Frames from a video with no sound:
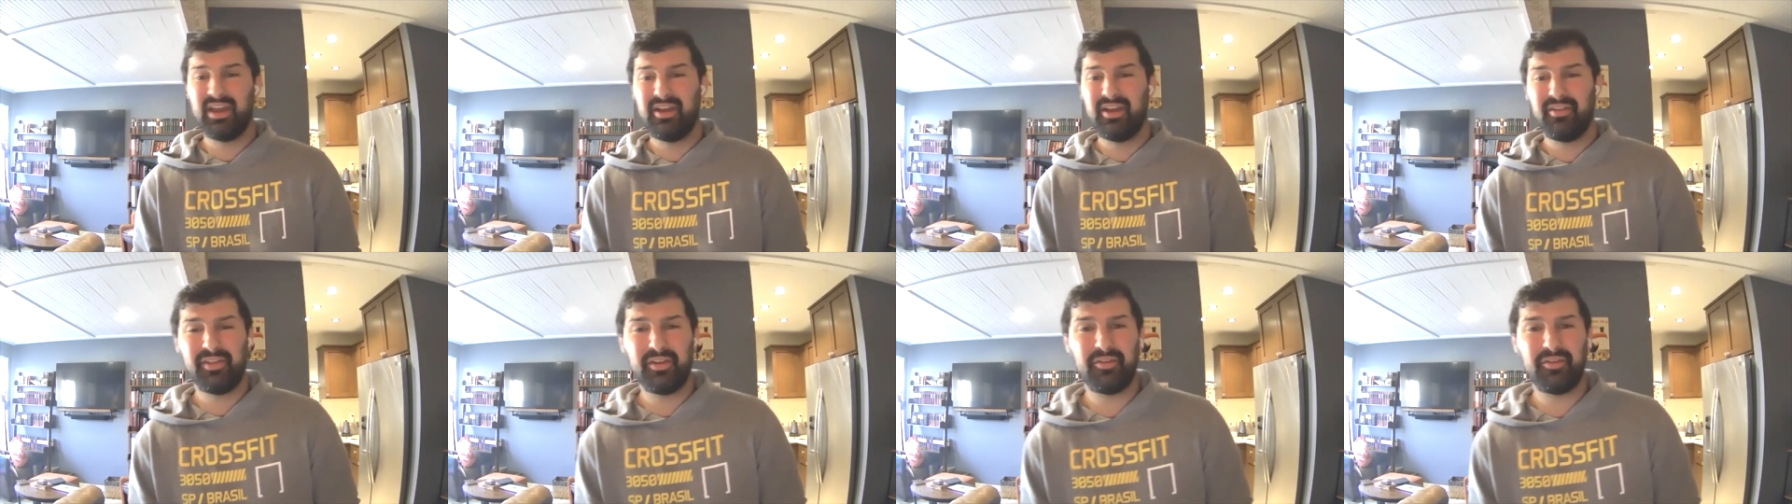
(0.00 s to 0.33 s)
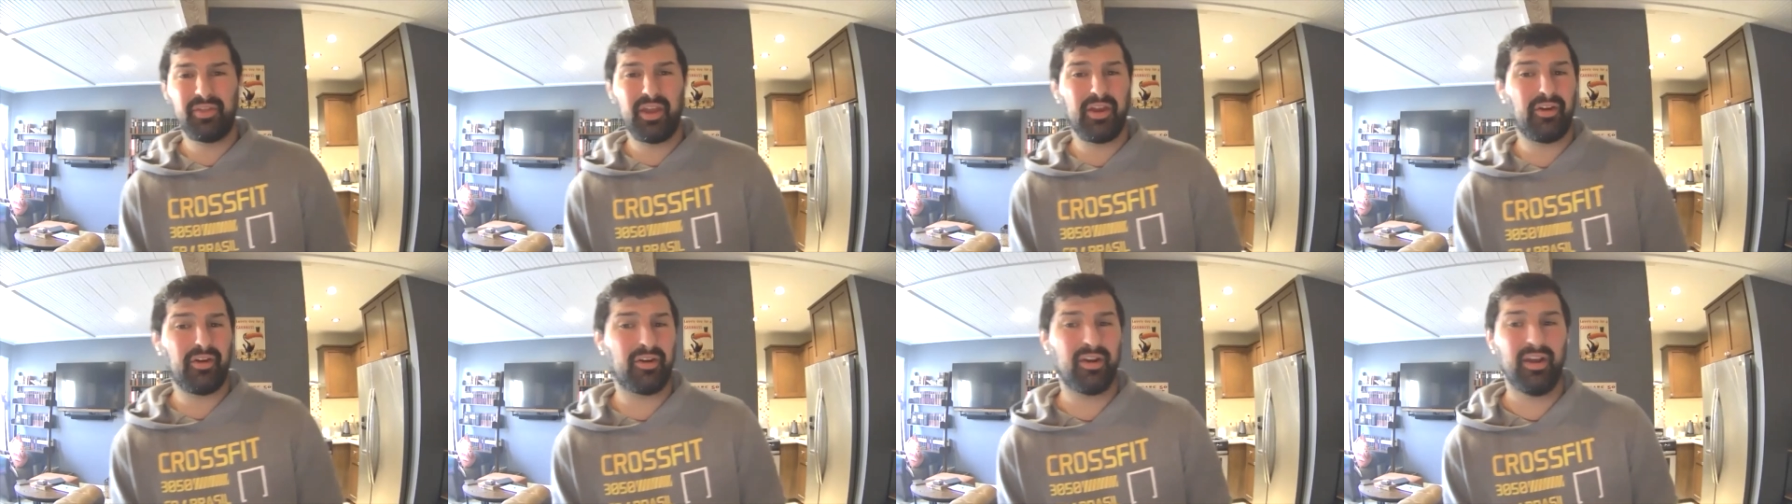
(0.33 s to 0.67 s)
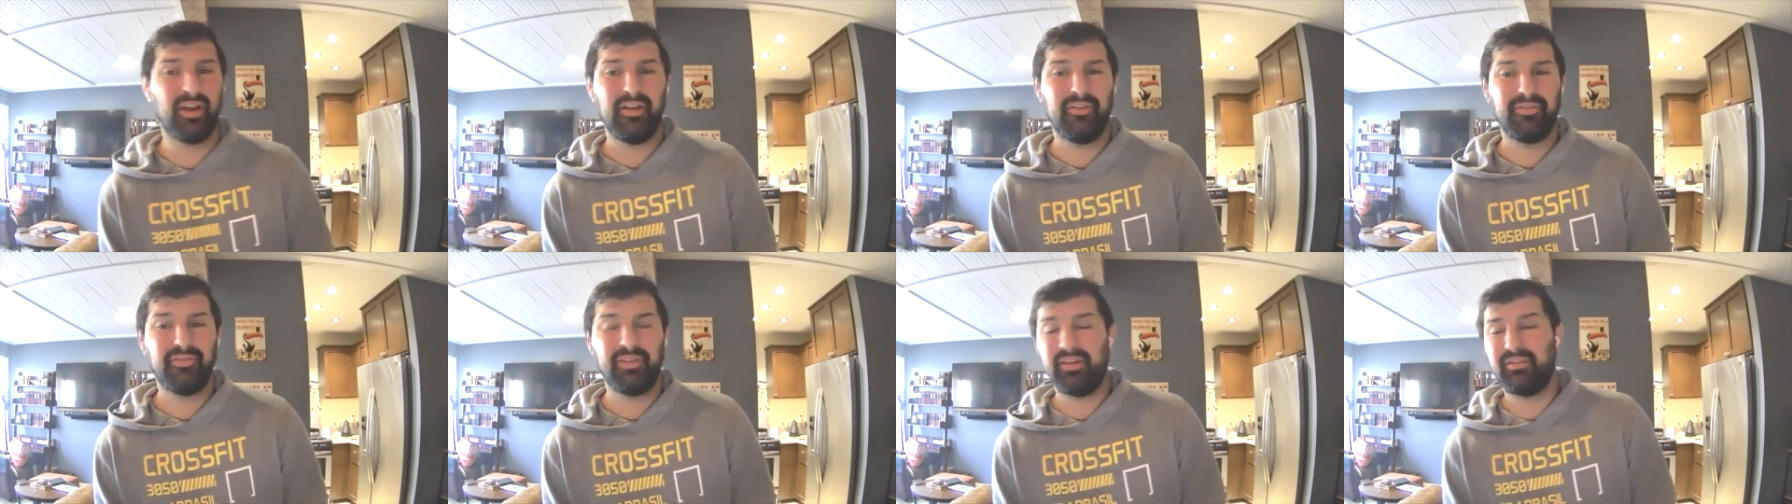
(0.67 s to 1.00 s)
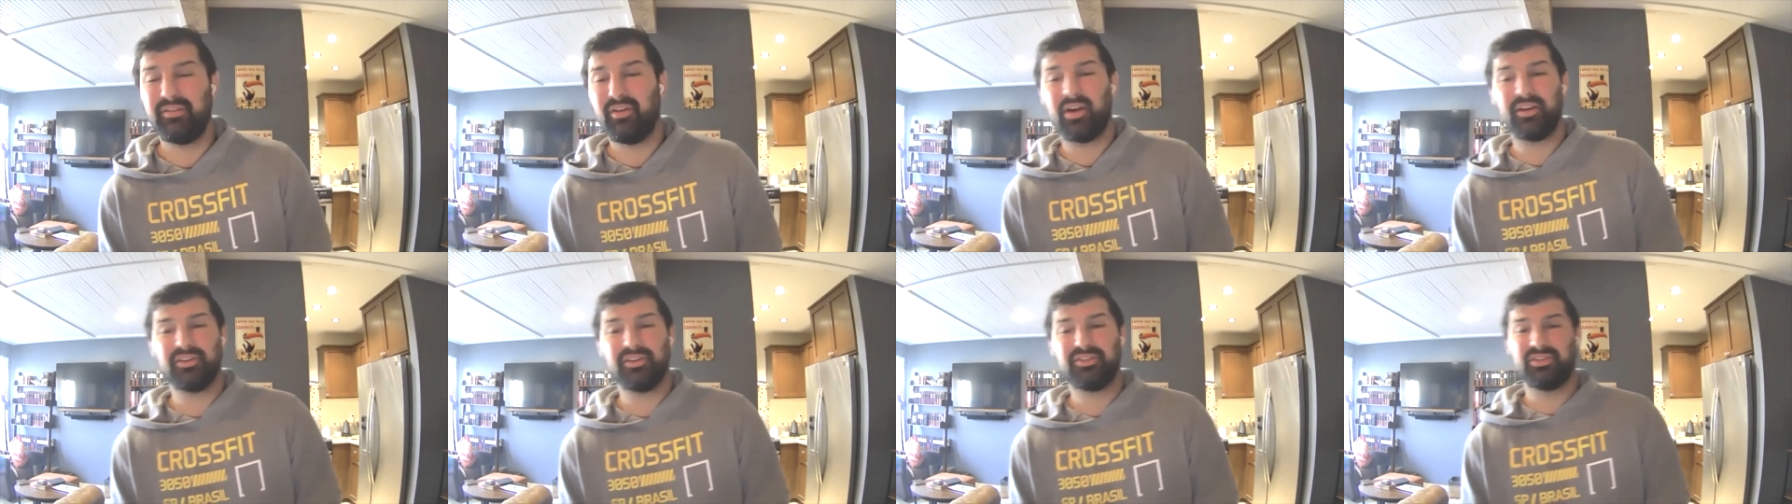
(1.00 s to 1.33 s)
They're there. They
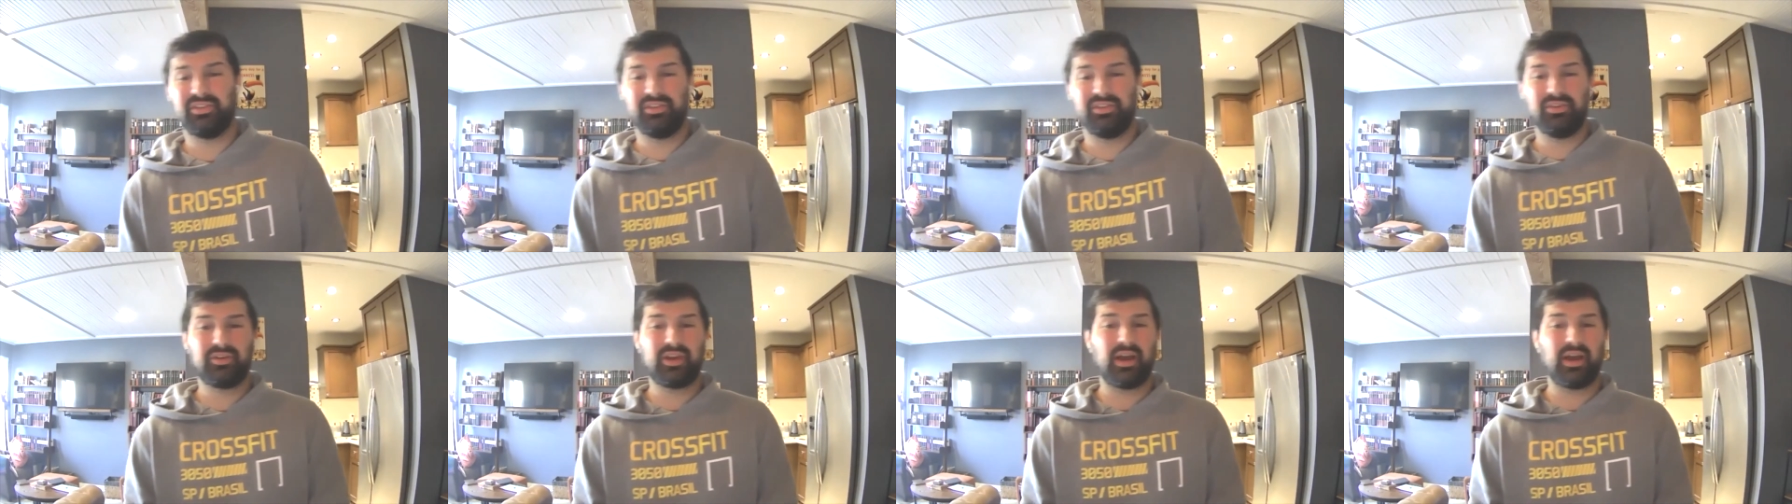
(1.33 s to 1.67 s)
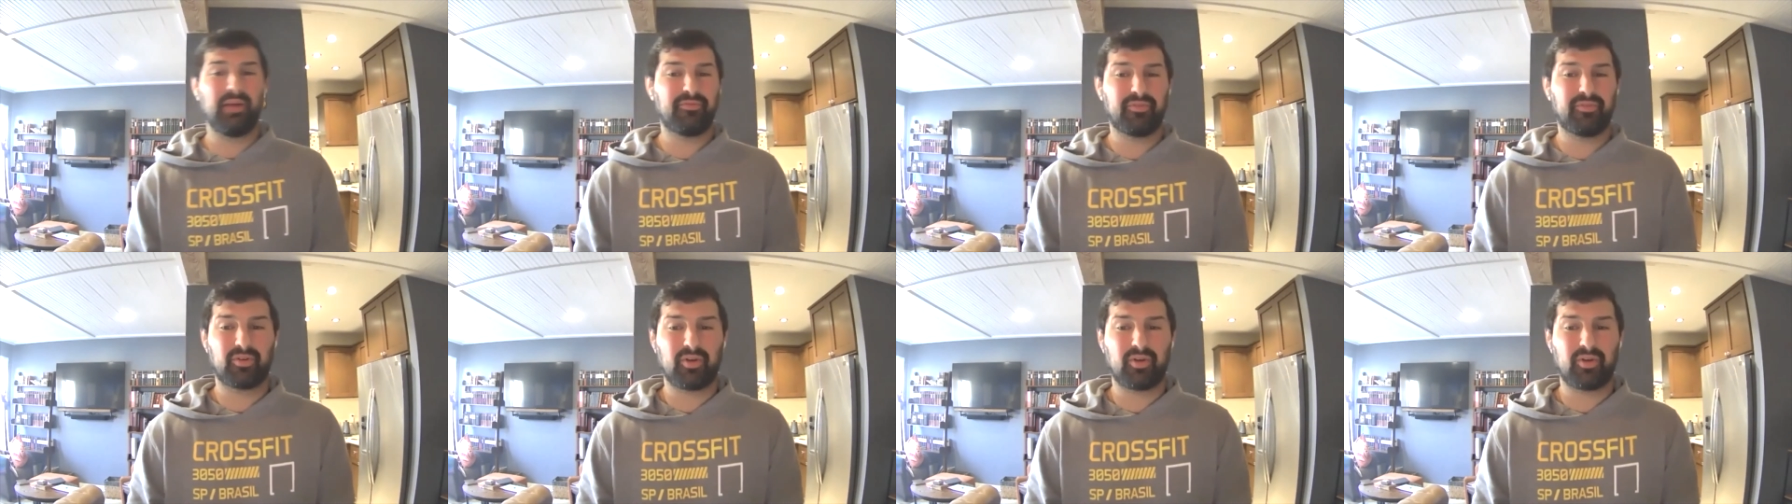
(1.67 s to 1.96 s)
honestly, you come for